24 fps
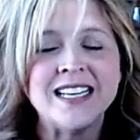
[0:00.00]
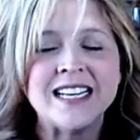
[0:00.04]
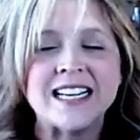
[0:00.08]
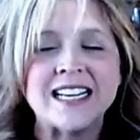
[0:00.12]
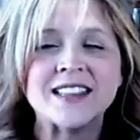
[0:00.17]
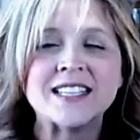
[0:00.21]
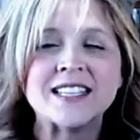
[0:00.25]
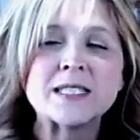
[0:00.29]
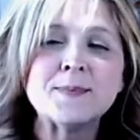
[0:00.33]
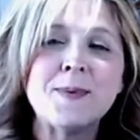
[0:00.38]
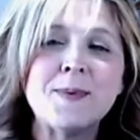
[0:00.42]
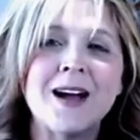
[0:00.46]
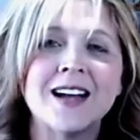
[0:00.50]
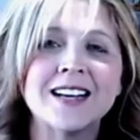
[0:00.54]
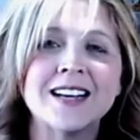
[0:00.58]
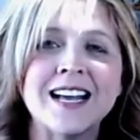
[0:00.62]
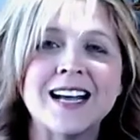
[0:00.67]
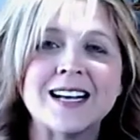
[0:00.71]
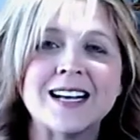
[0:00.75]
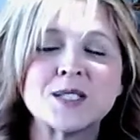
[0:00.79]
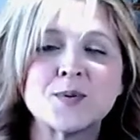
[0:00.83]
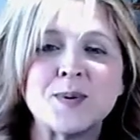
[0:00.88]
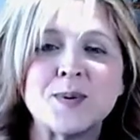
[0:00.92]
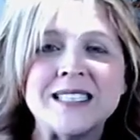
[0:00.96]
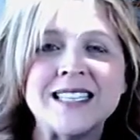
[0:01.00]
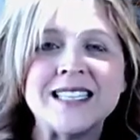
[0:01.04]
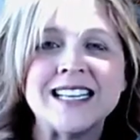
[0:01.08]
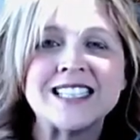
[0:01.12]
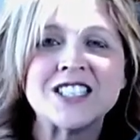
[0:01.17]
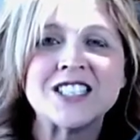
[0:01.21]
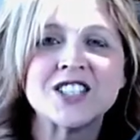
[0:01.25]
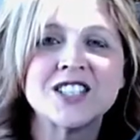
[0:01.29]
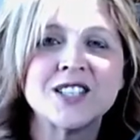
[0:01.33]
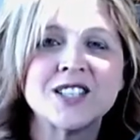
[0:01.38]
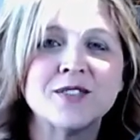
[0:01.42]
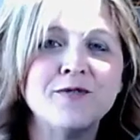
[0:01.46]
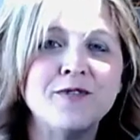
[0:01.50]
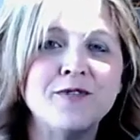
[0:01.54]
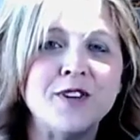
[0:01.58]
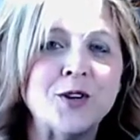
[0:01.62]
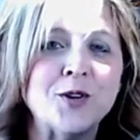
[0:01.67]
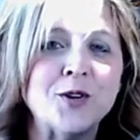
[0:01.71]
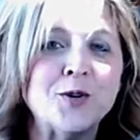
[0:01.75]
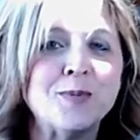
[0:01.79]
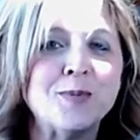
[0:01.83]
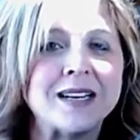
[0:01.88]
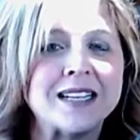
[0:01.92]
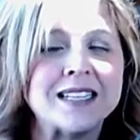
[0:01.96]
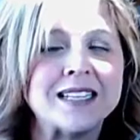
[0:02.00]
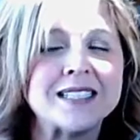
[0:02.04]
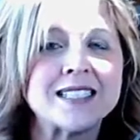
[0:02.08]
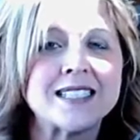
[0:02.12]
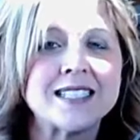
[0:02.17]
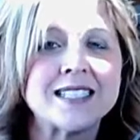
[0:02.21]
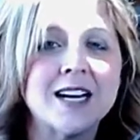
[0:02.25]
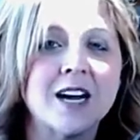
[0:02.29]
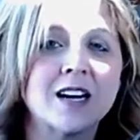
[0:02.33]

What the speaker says: In this podcast, we take just a few minutes to